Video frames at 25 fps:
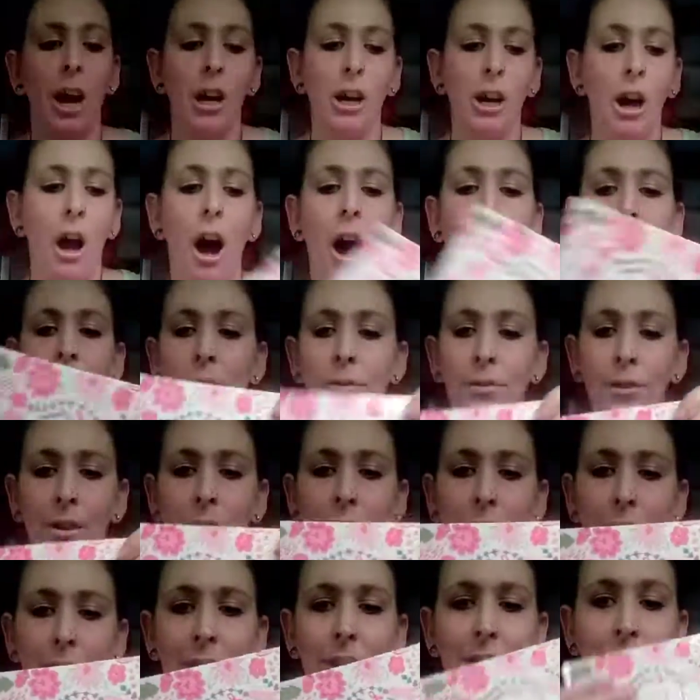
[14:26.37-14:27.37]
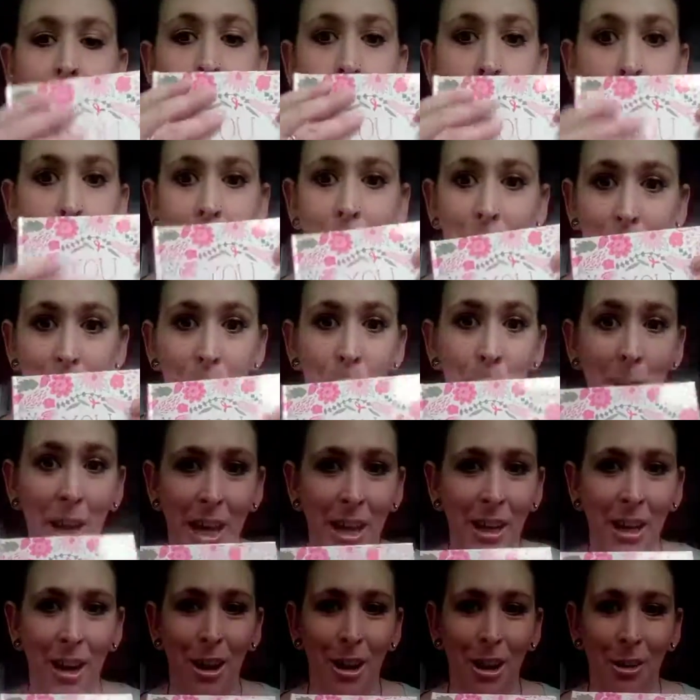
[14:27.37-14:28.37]
cover, just to
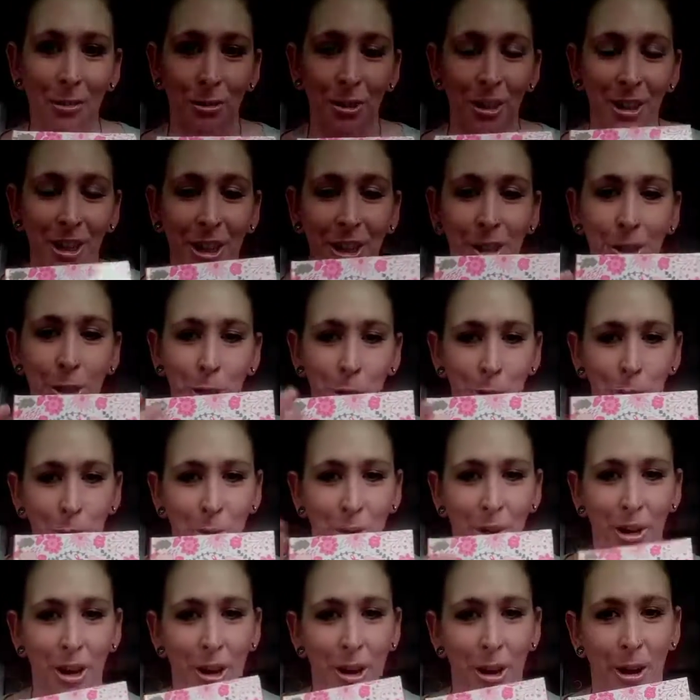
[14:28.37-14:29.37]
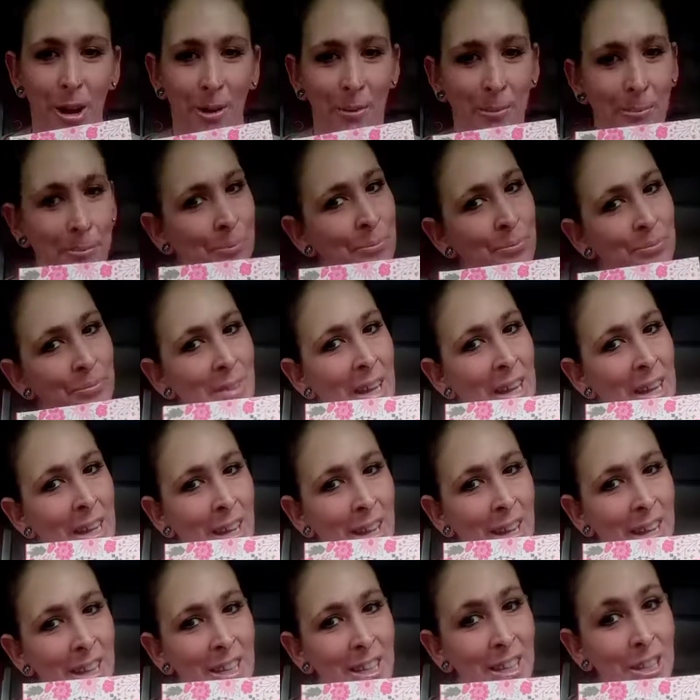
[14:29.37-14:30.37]
make a really cute
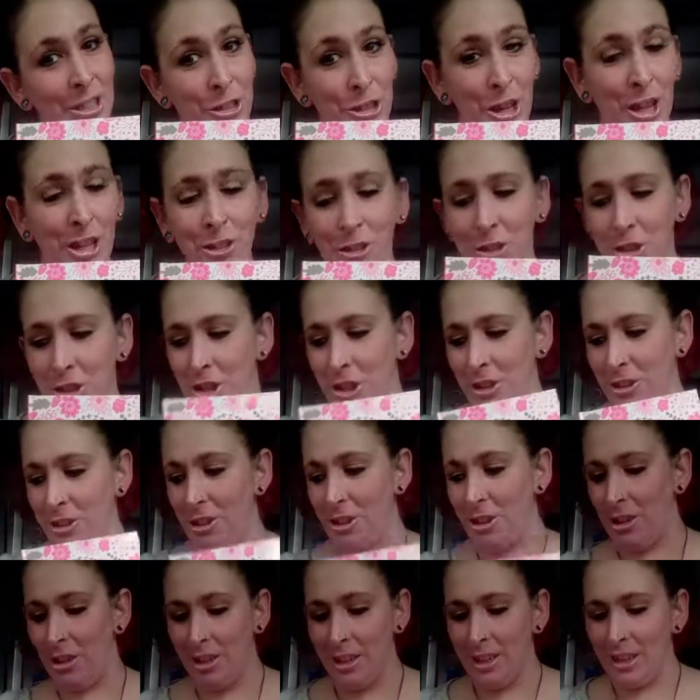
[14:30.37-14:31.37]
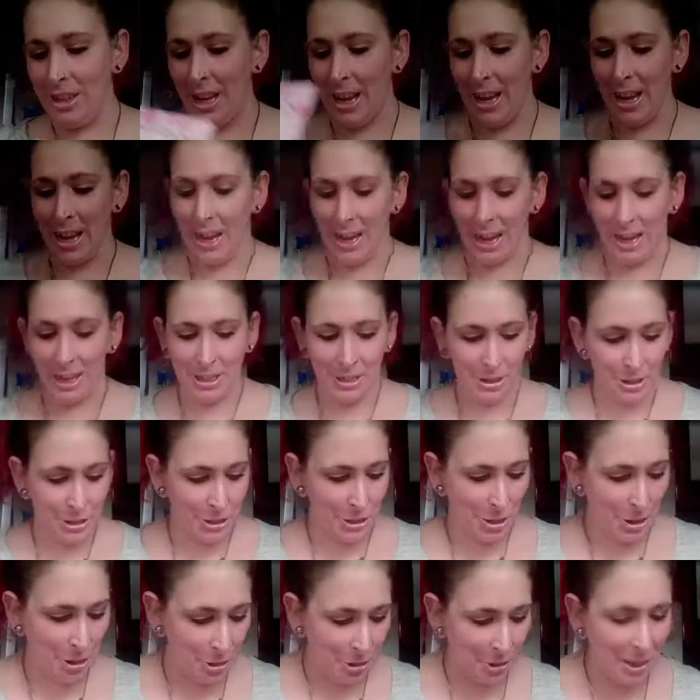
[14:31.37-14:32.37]
junk journal. And
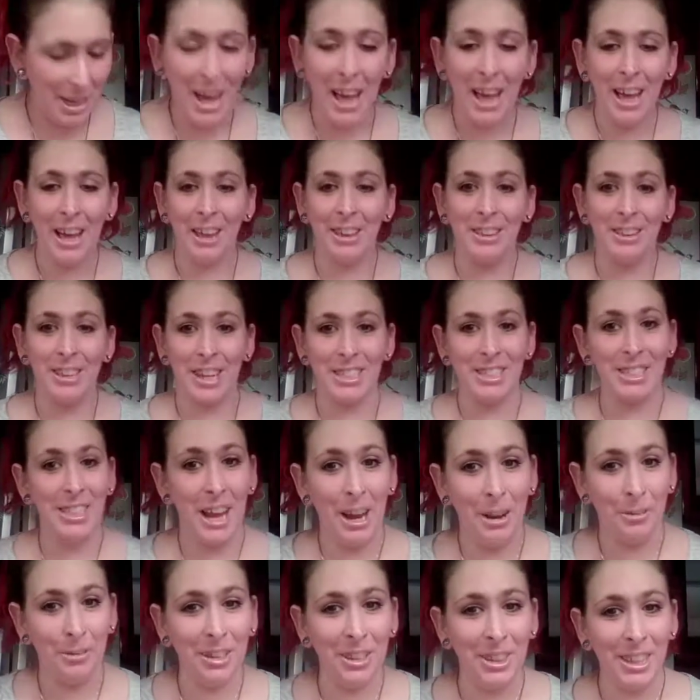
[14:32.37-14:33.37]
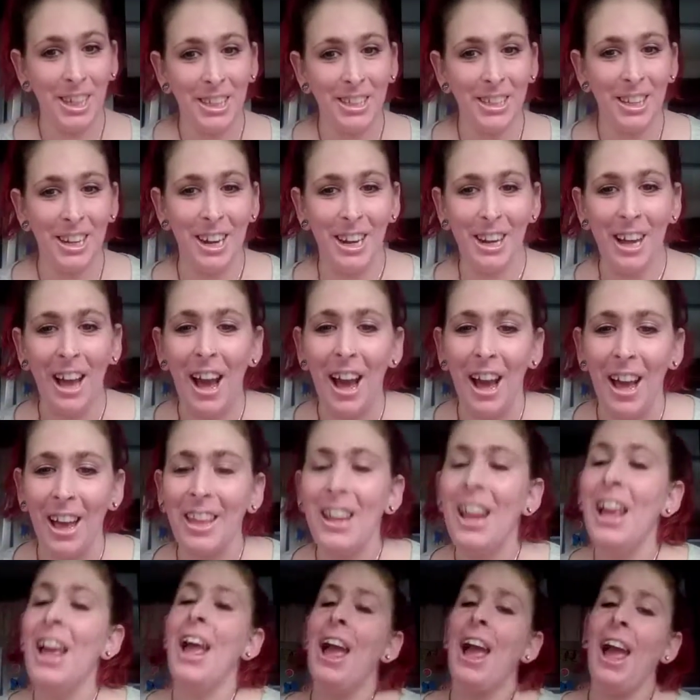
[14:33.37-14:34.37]
so yeah, that's everything that I got.
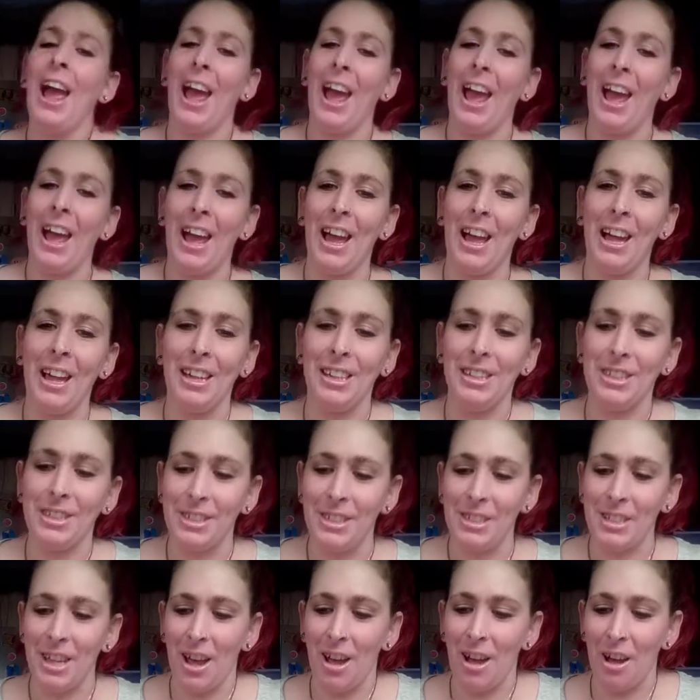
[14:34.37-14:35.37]
And